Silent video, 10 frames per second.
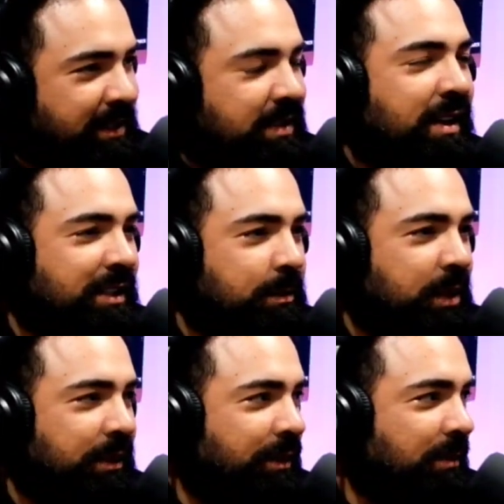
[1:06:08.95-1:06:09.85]
It disgusts
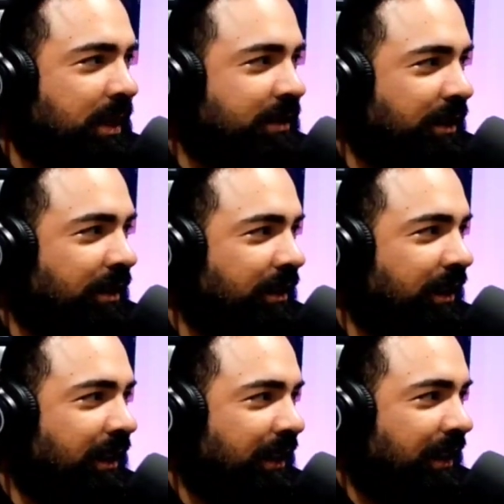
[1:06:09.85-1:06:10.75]
me. You know what I mean? So
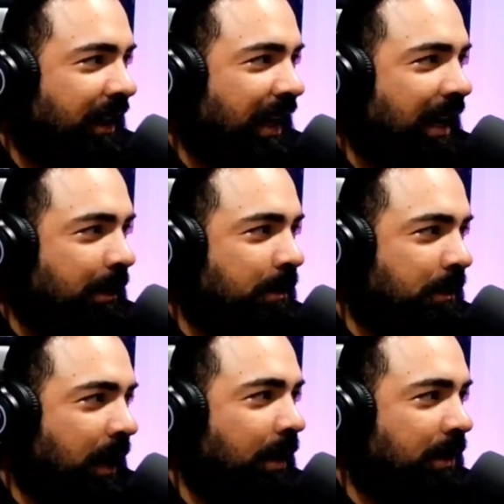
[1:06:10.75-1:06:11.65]
I hate
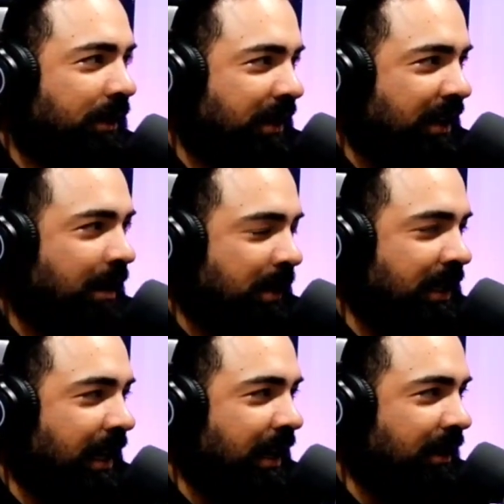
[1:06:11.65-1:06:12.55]
bad parents. Now that I'm
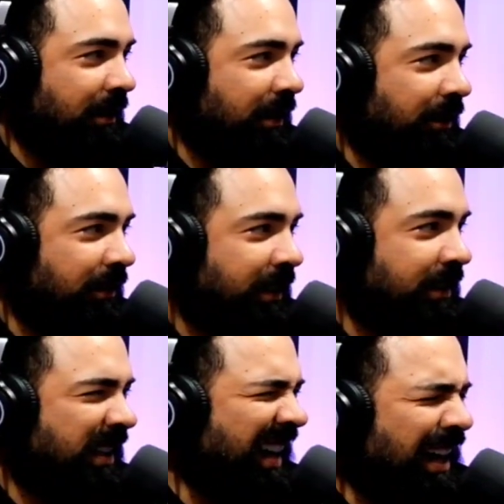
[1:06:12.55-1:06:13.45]
a dad, you know,
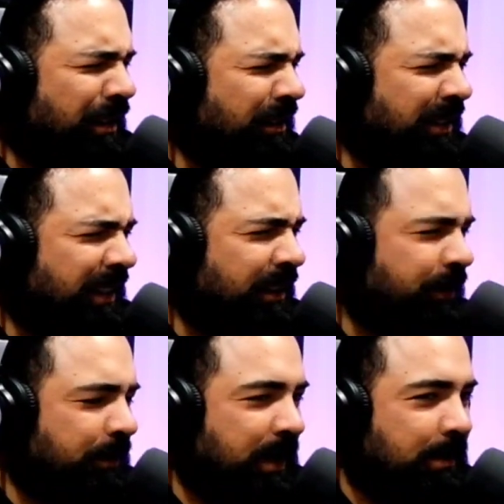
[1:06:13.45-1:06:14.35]
it's like, how
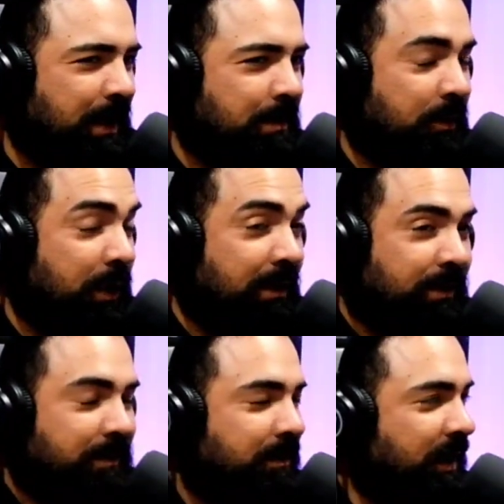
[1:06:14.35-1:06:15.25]
can you be a bad,
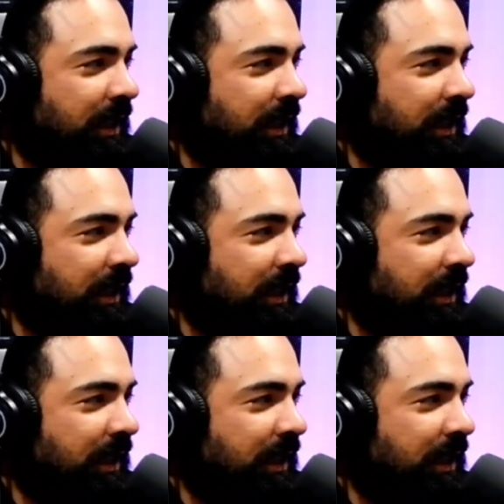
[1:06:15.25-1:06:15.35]
whatever.